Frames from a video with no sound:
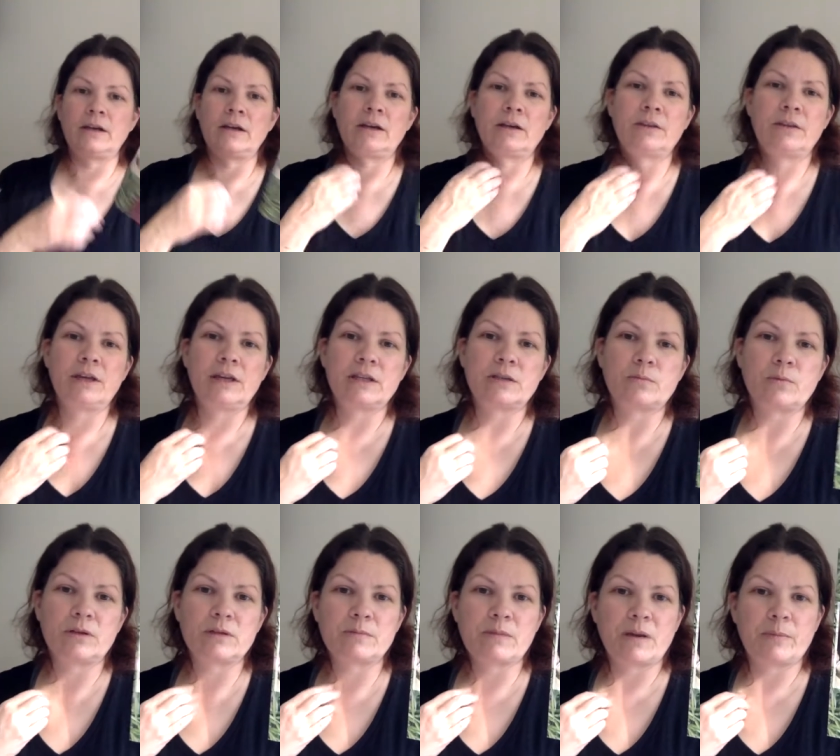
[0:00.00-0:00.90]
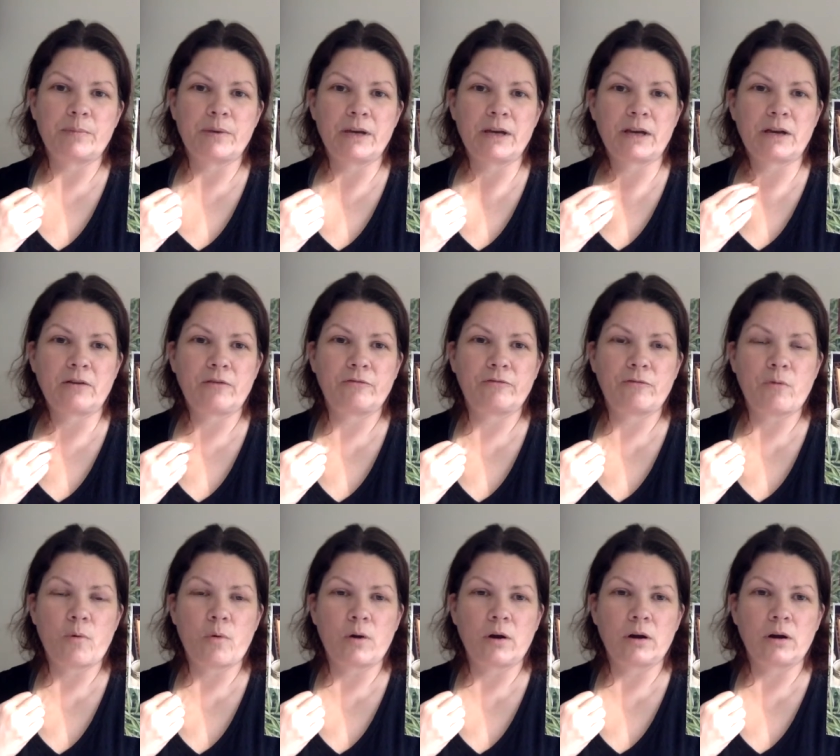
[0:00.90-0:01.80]
This was my pick
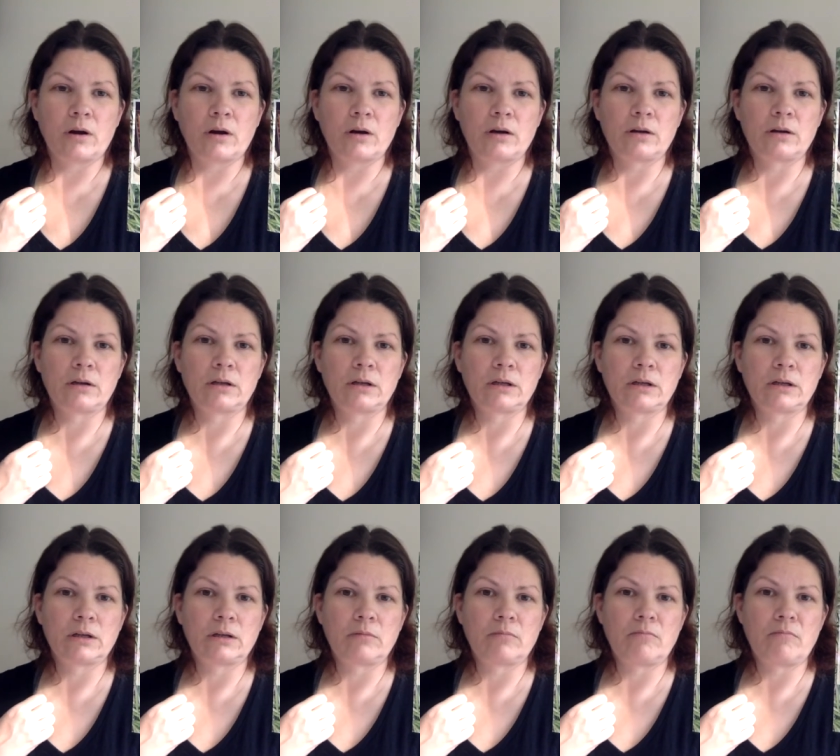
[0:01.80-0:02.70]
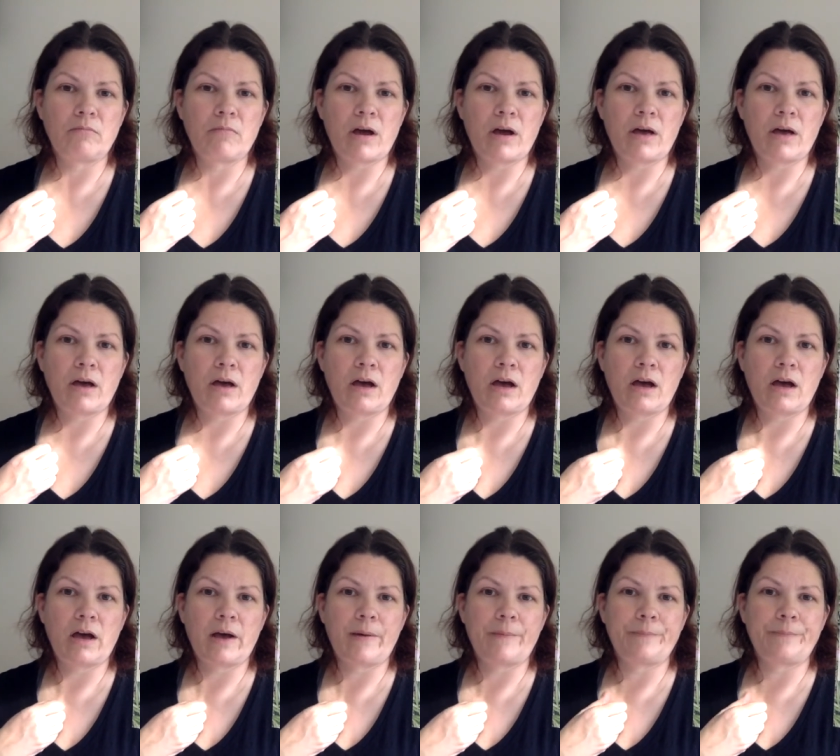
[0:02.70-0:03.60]
for my,
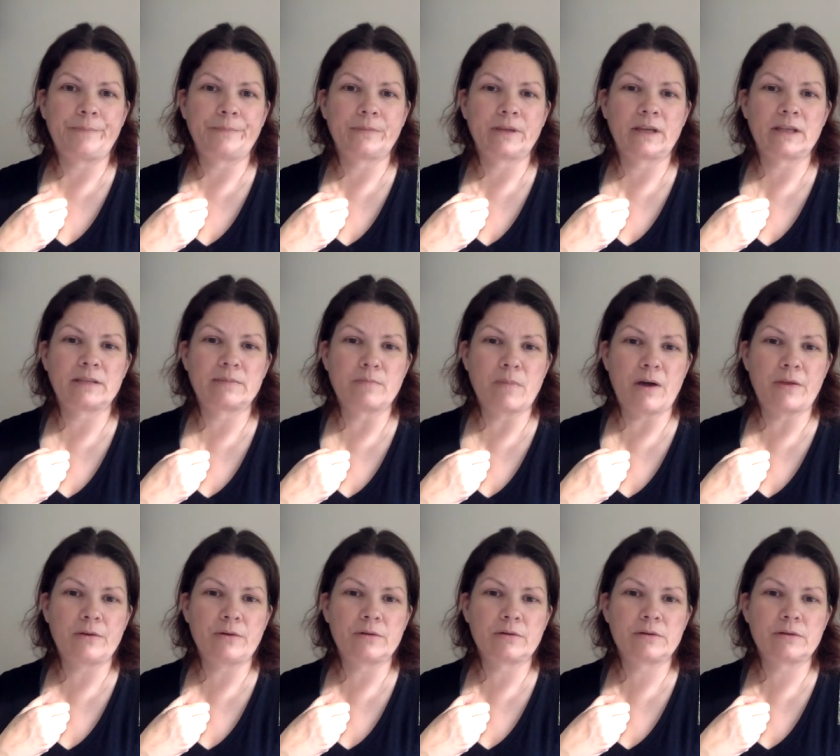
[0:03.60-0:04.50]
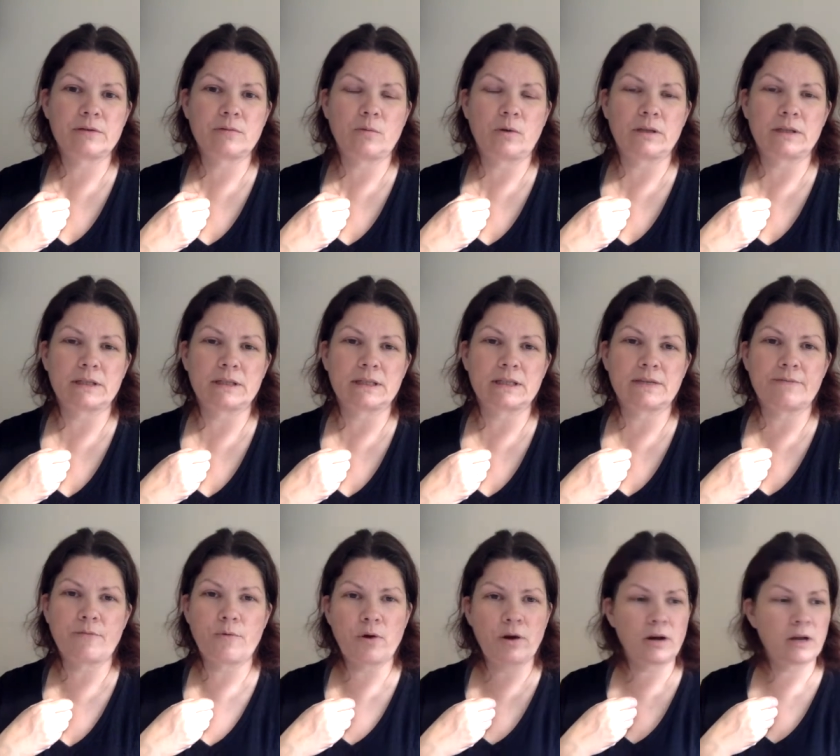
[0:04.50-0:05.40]
it's Mother's
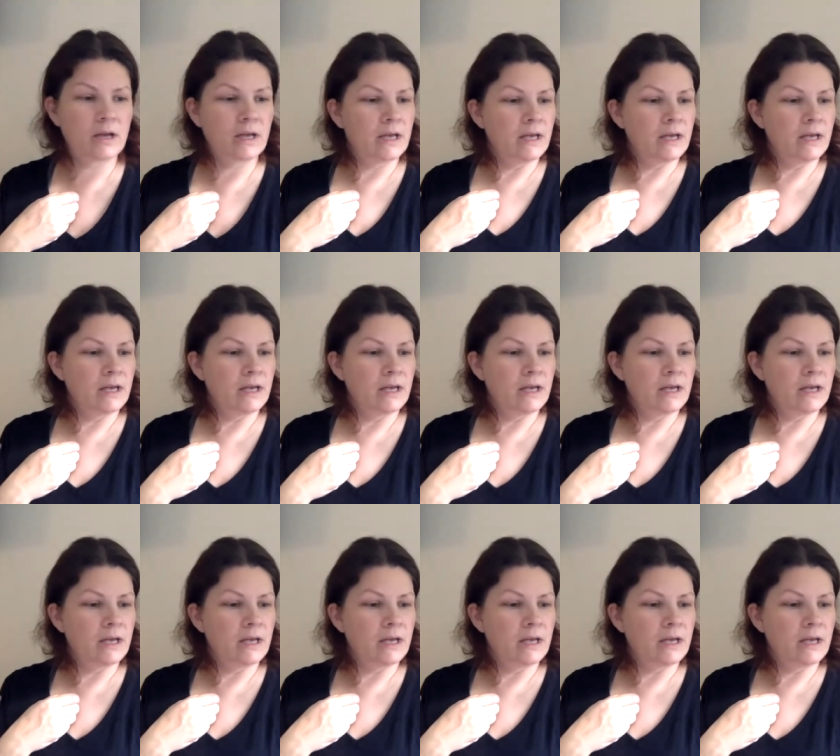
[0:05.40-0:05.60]
164.